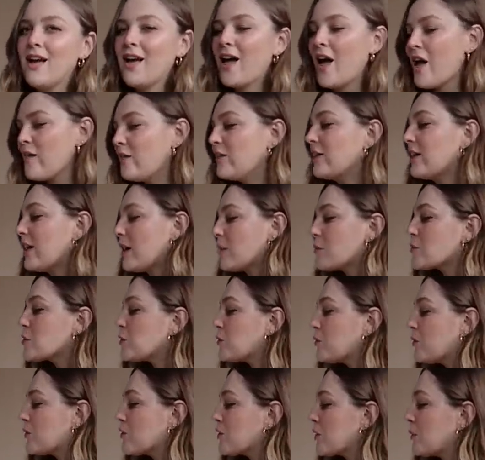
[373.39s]
have a
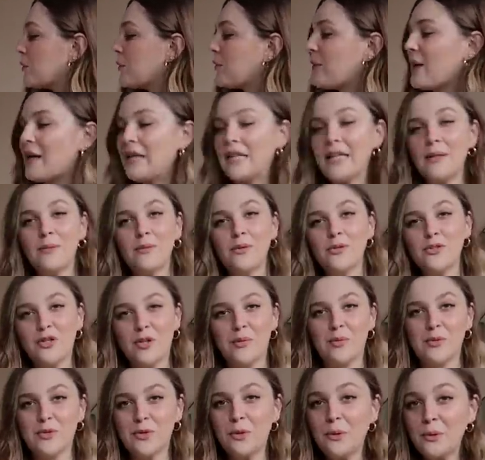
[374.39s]
capsule wardrobe or any
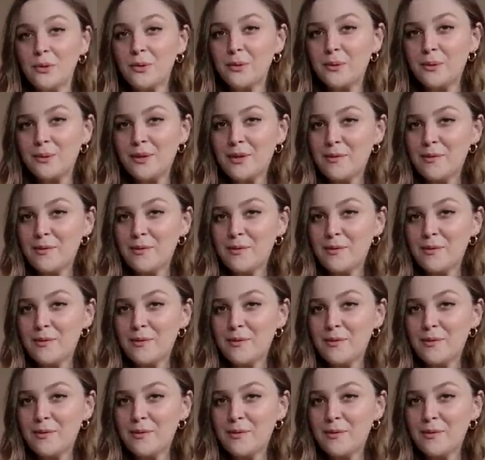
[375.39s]
wardrobe at all,